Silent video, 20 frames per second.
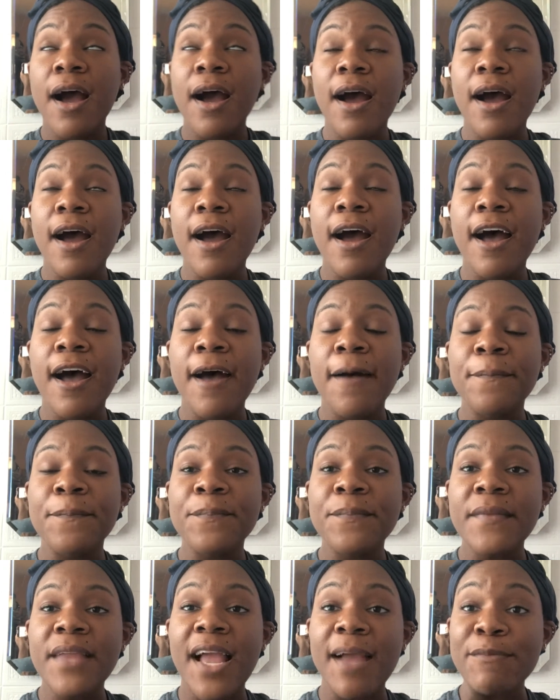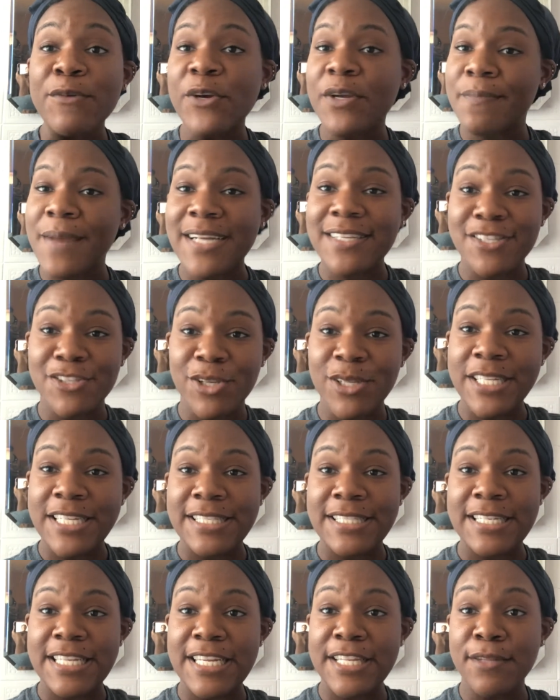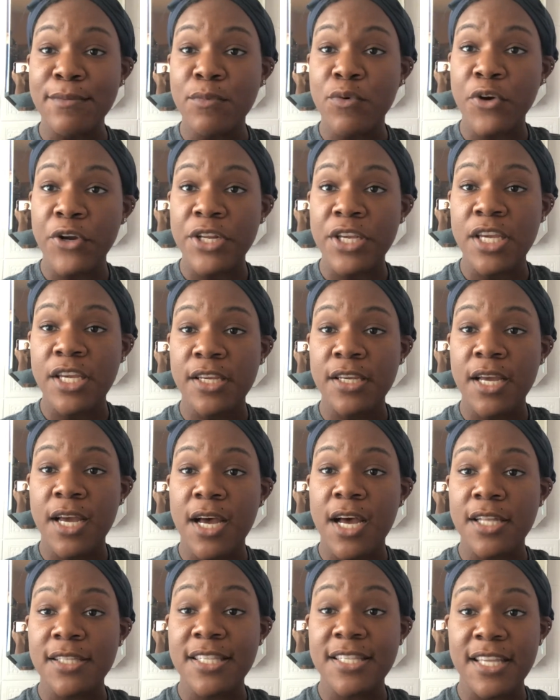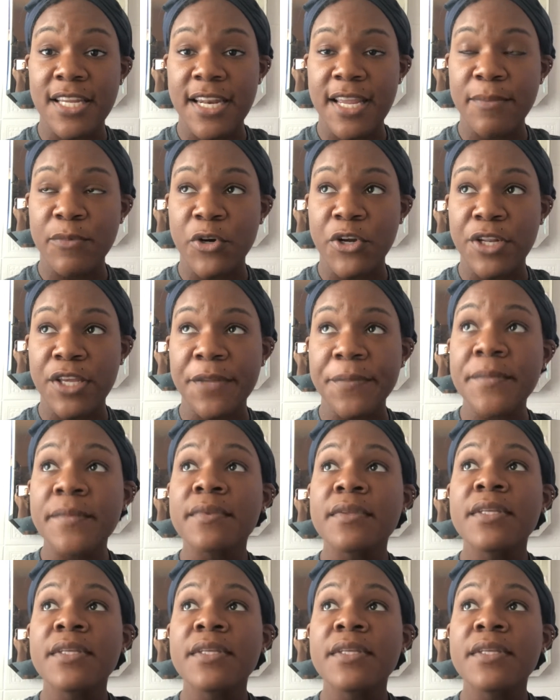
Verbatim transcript: I'm going back to Salt Lake City in the morning, Sunday morning.